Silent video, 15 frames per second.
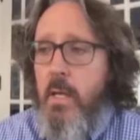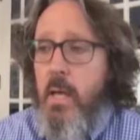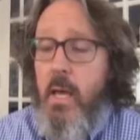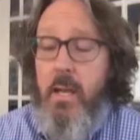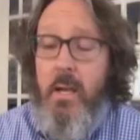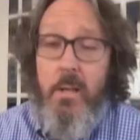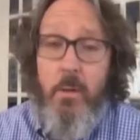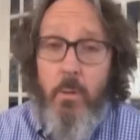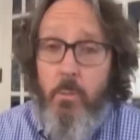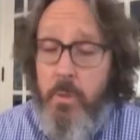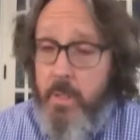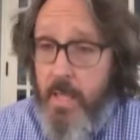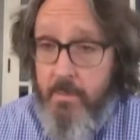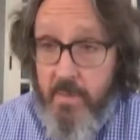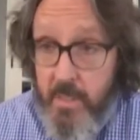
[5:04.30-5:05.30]
and I don't
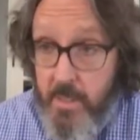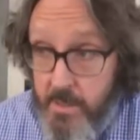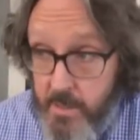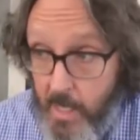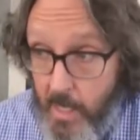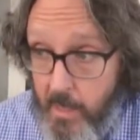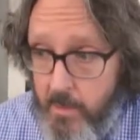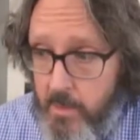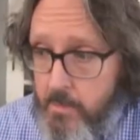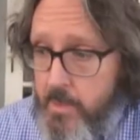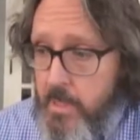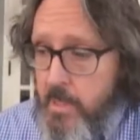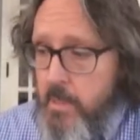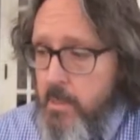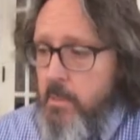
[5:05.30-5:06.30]
really have any desire to
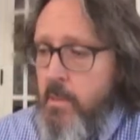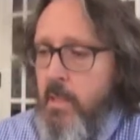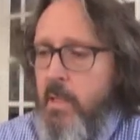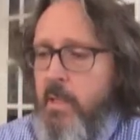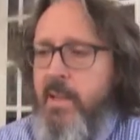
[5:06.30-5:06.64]
be here."